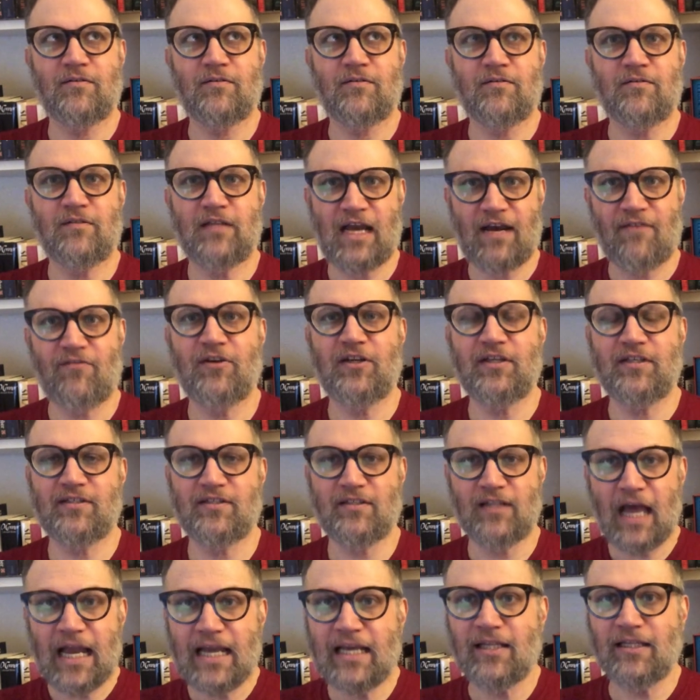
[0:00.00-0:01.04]
Lafferty is
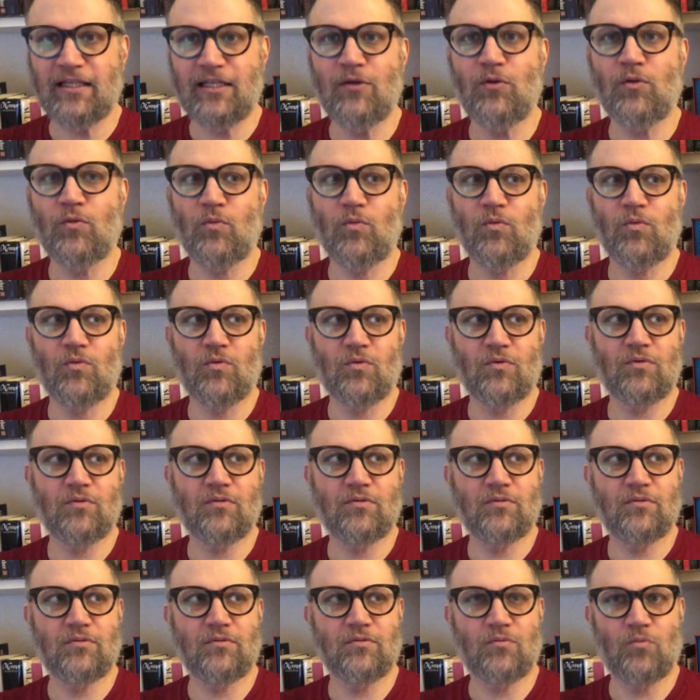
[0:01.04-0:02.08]
likely
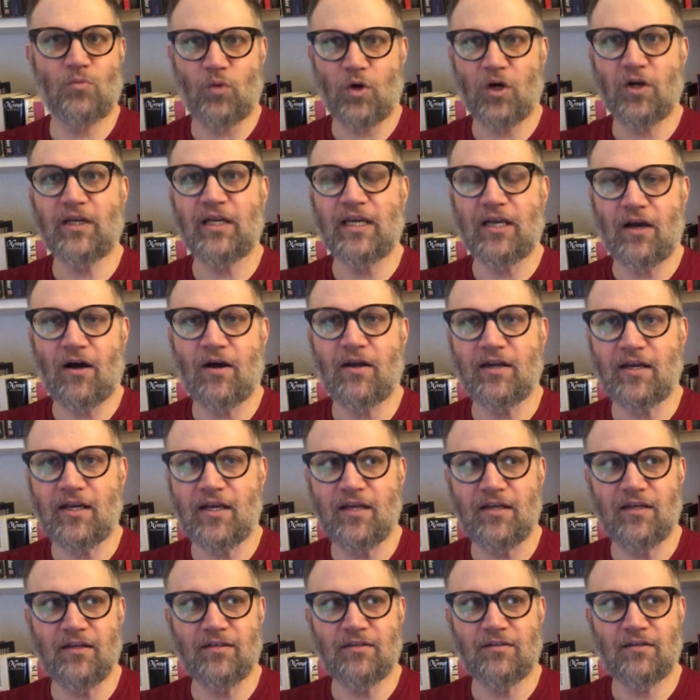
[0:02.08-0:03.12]
working on
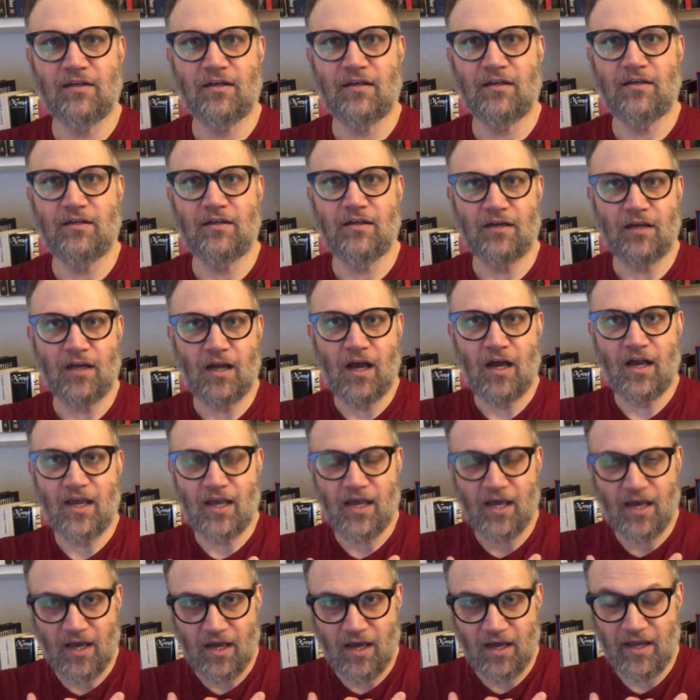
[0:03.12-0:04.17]

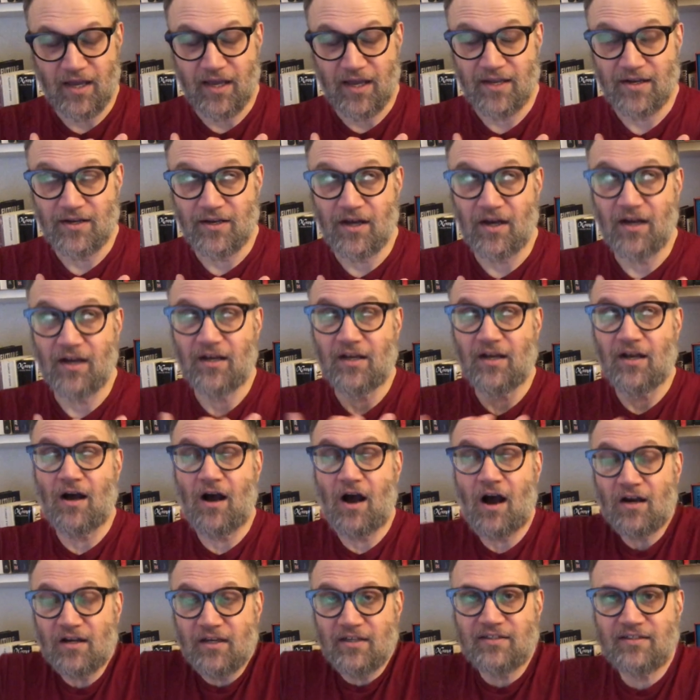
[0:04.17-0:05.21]
an
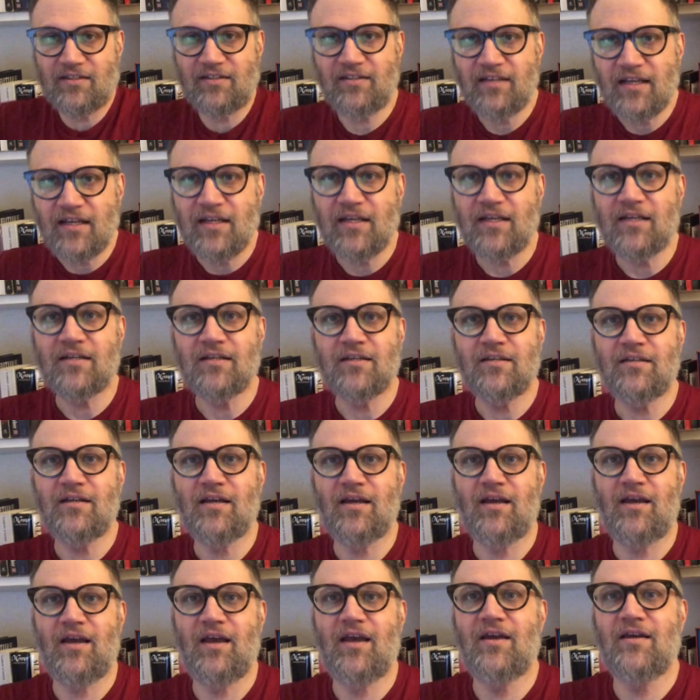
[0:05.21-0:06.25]

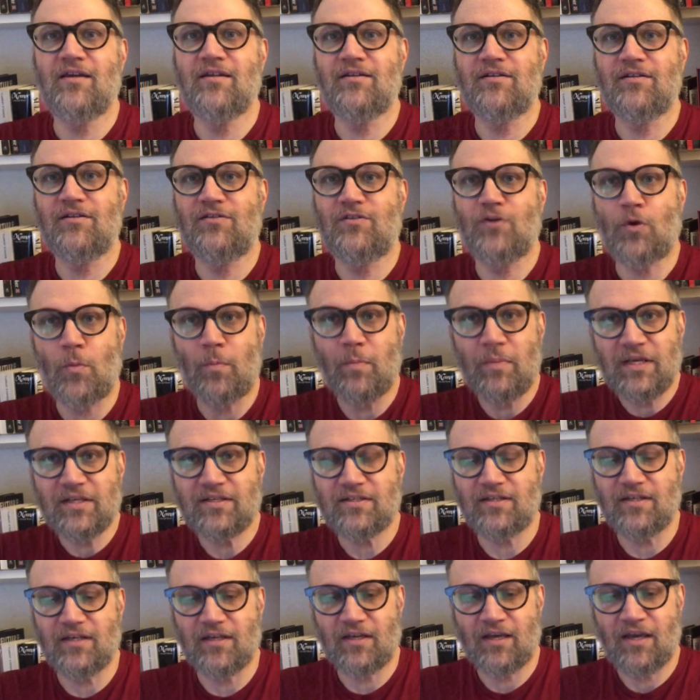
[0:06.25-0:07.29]
Augustinian and
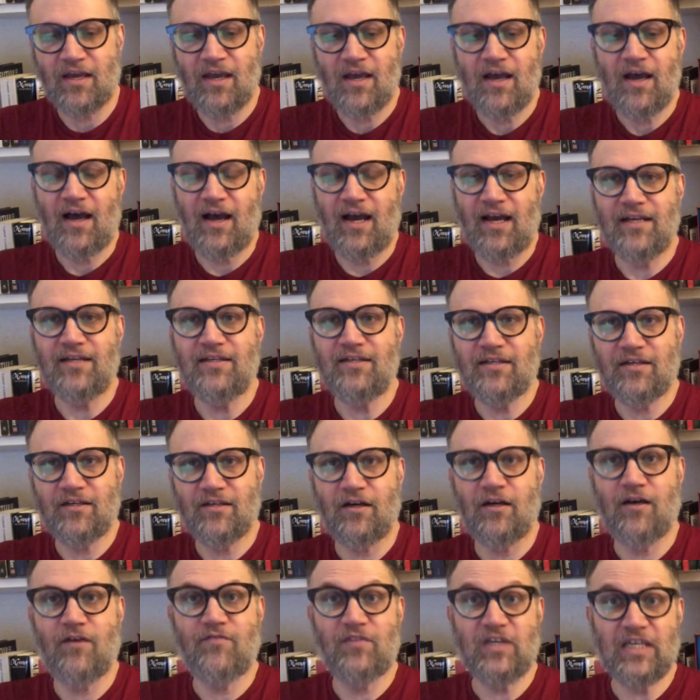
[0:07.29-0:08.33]
Thomistic idea
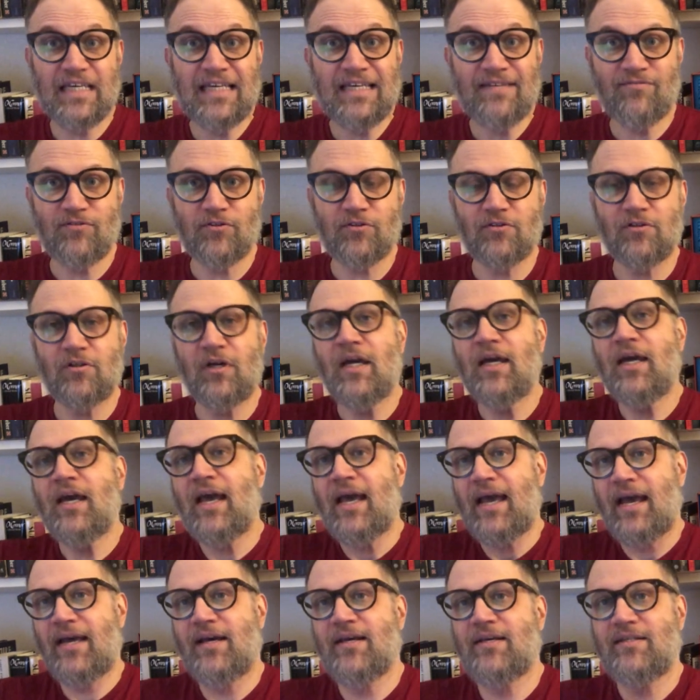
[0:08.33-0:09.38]
of evil
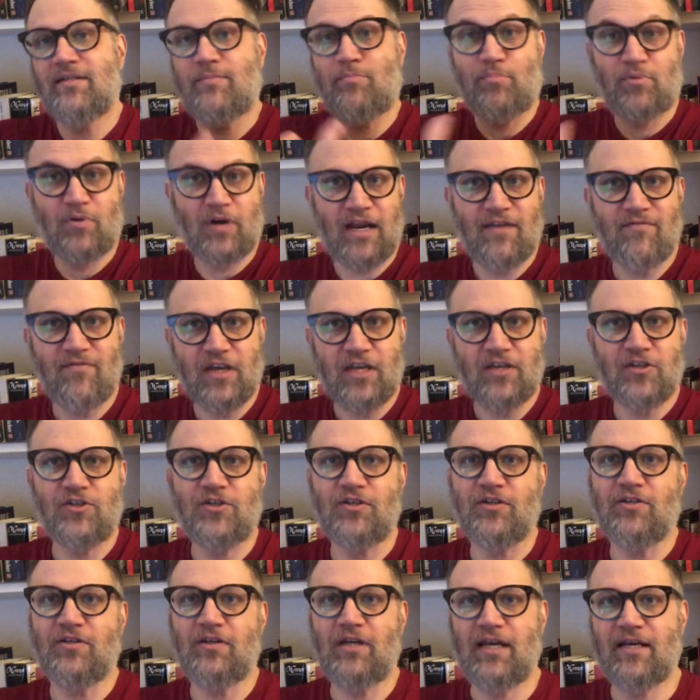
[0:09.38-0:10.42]
as
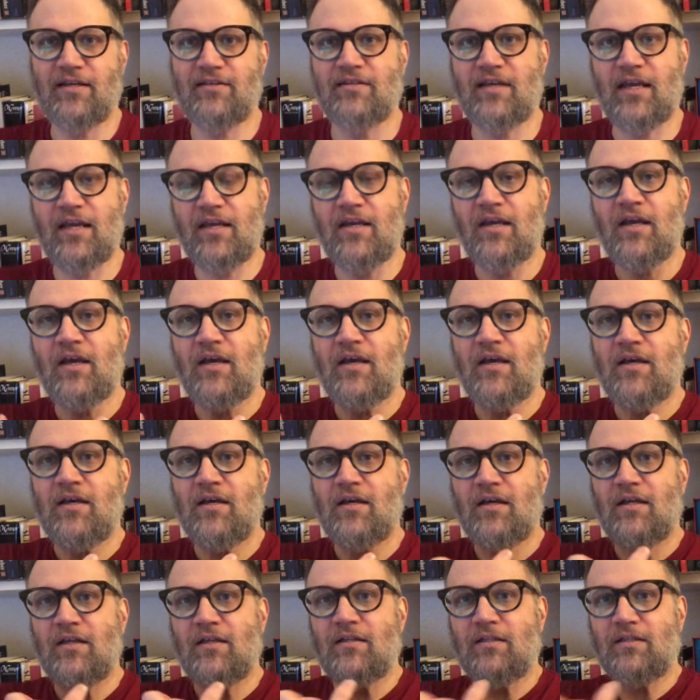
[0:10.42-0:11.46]
privation, as a
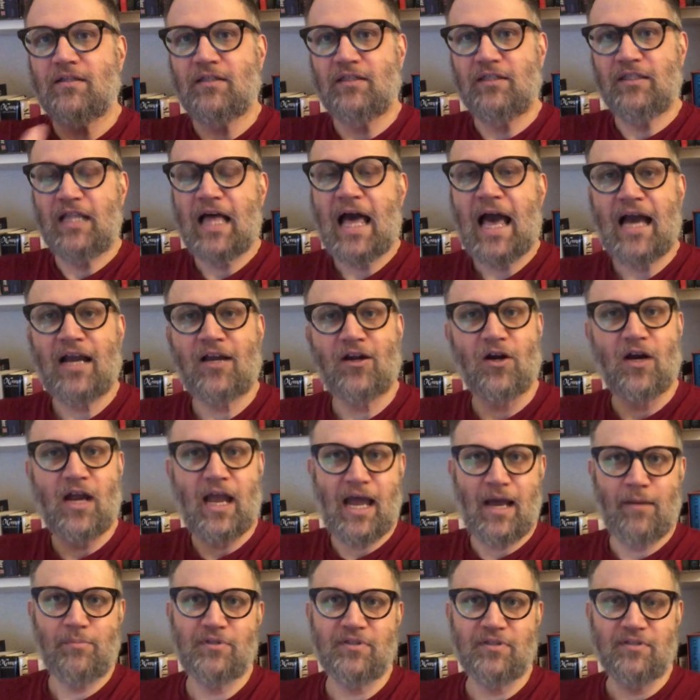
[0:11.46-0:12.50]
lack or
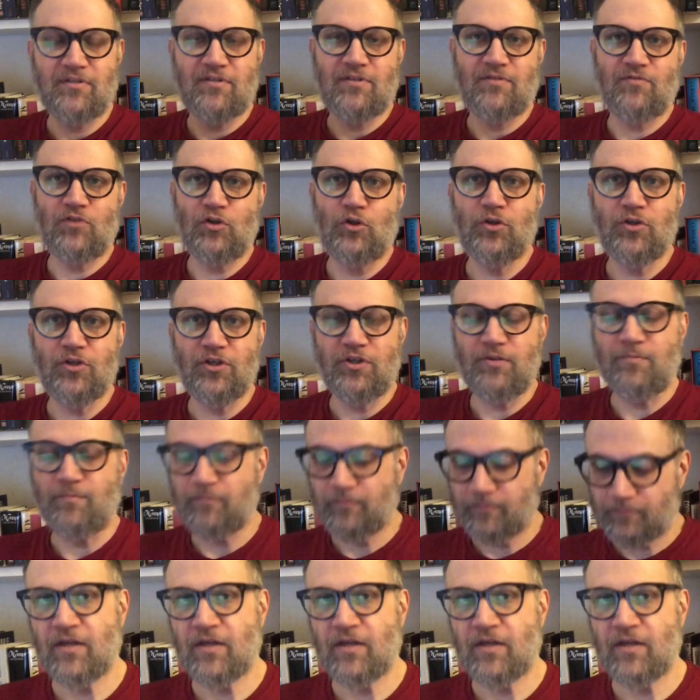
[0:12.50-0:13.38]
absence of good.